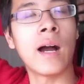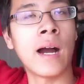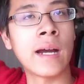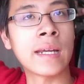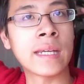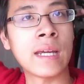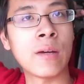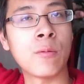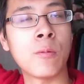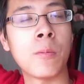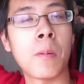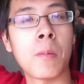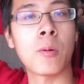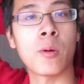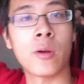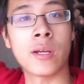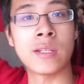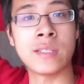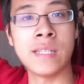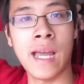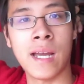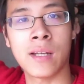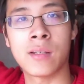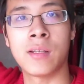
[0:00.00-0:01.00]
I can't remember
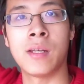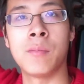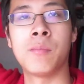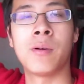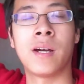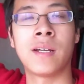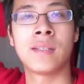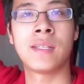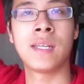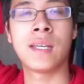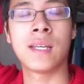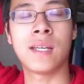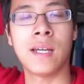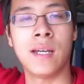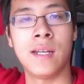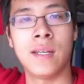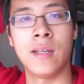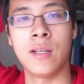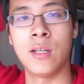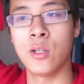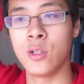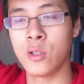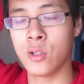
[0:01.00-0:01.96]
exactly, but I think I